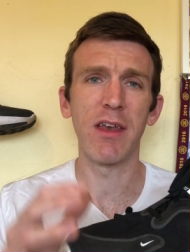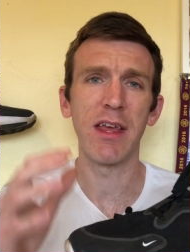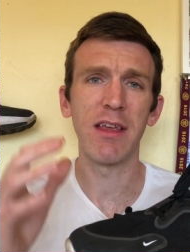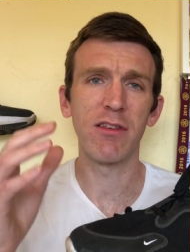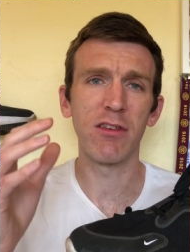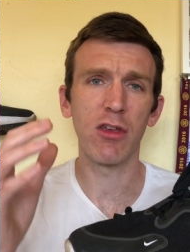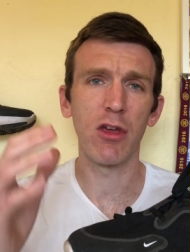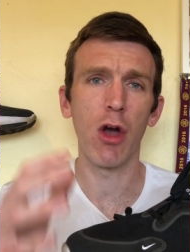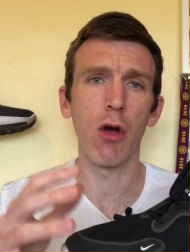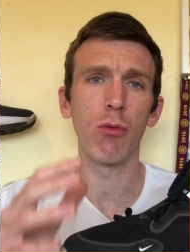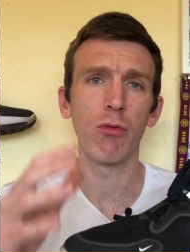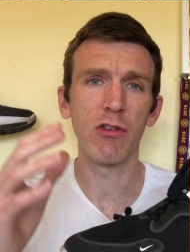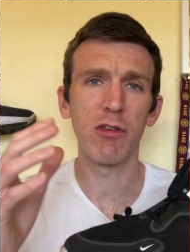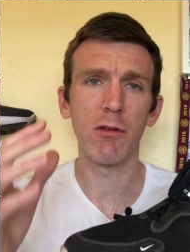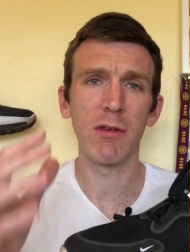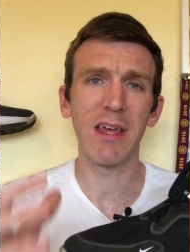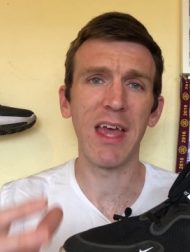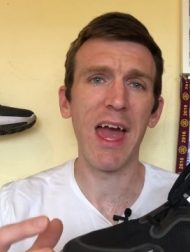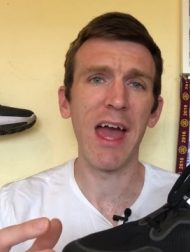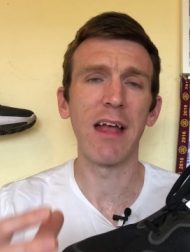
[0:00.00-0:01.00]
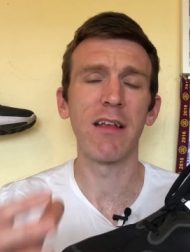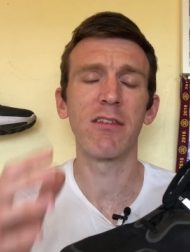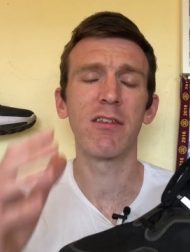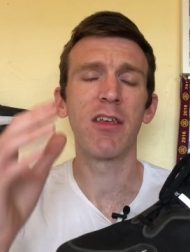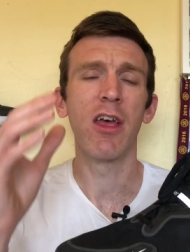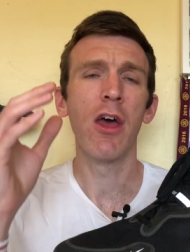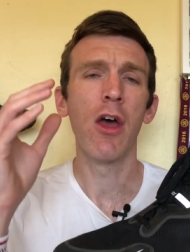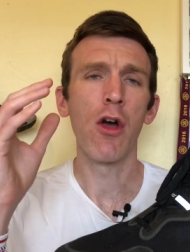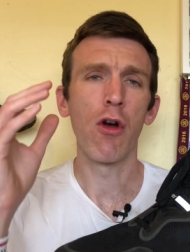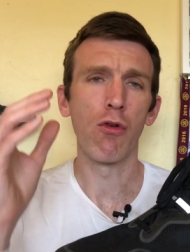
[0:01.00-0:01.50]
is going to get
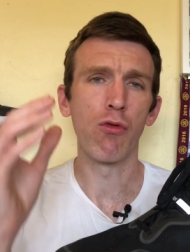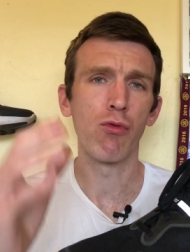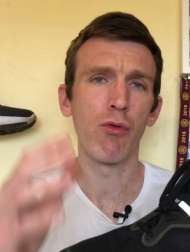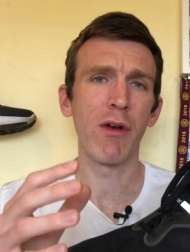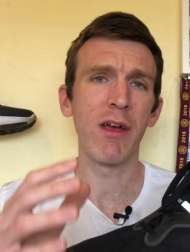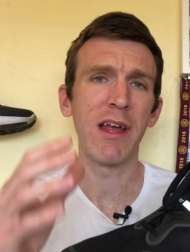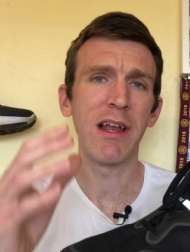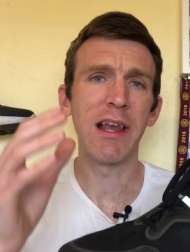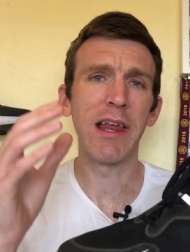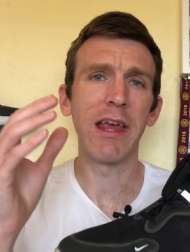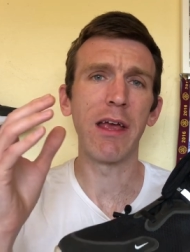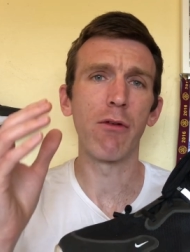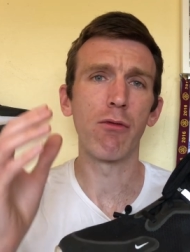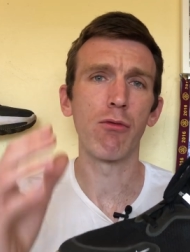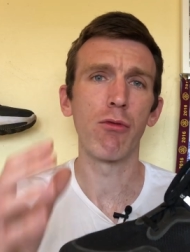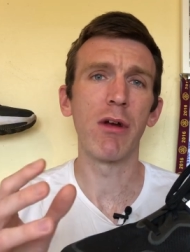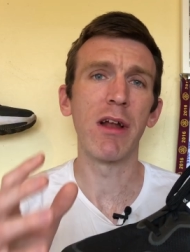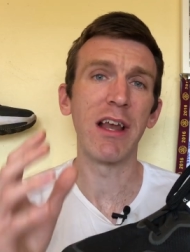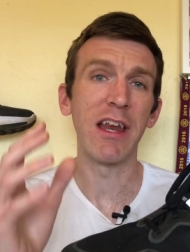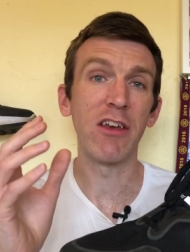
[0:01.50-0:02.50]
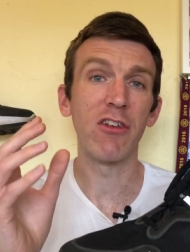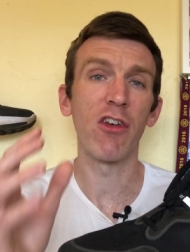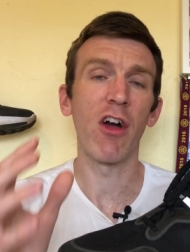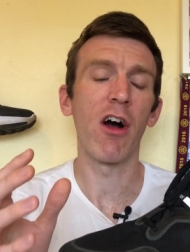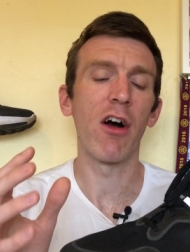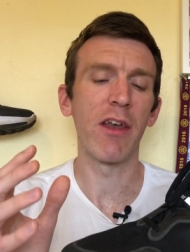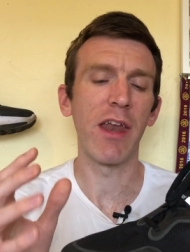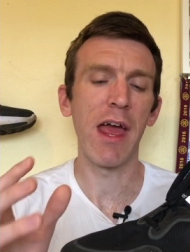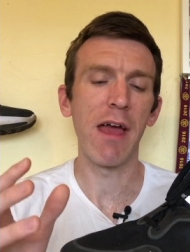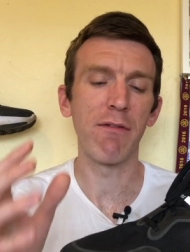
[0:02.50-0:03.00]
really
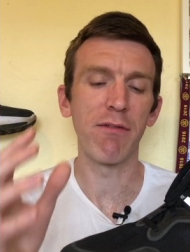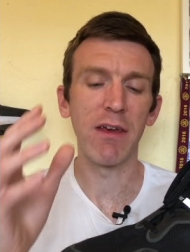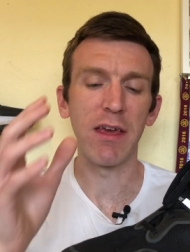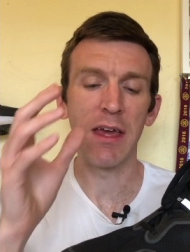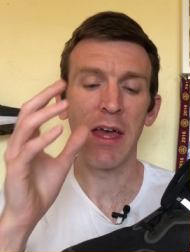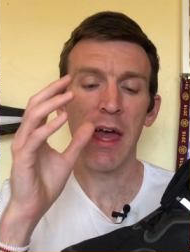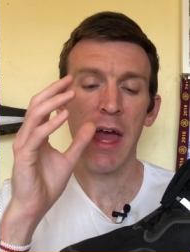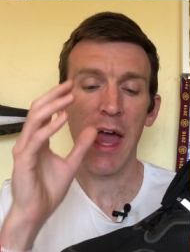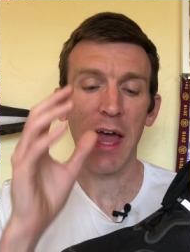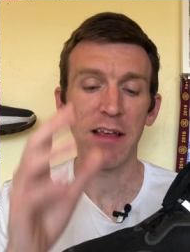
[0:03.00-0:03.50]
darn heavy.